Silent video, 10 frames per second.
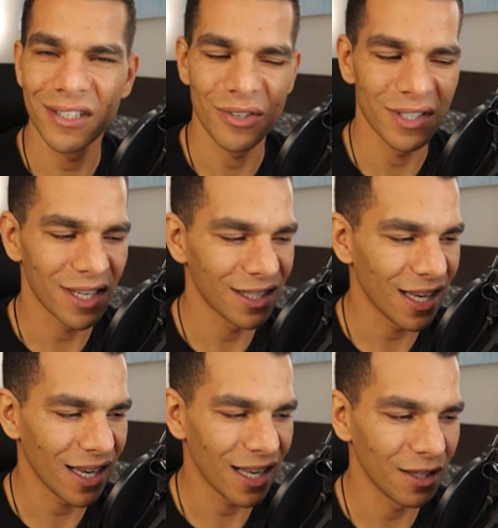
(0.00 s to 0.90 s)
so it's going to
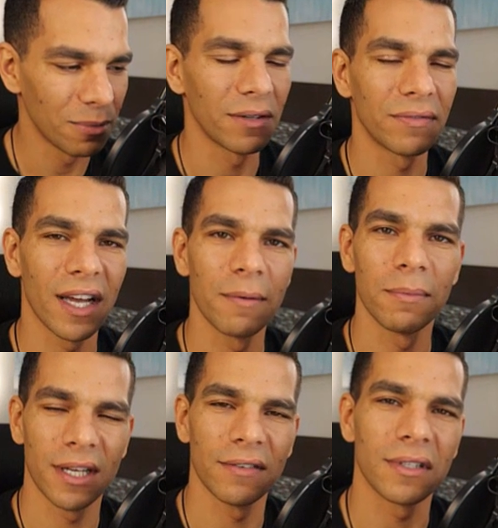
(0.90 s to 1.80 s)
take a little bit of time,
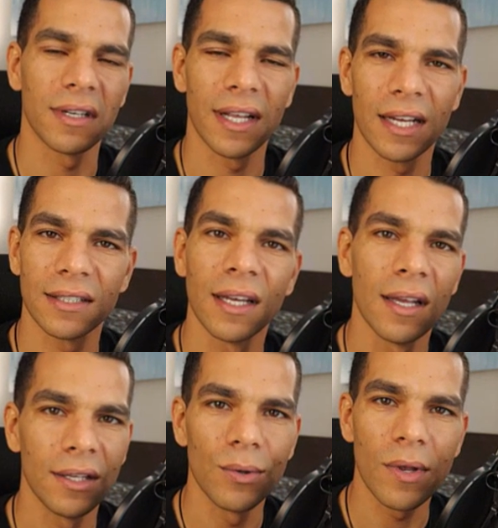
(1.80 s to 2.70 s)
but after that
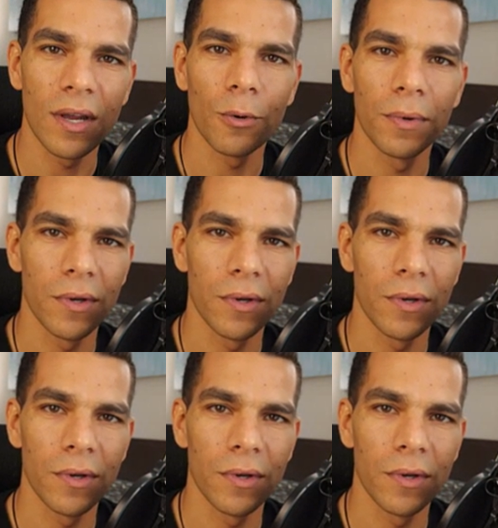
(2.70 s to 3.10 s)
you can open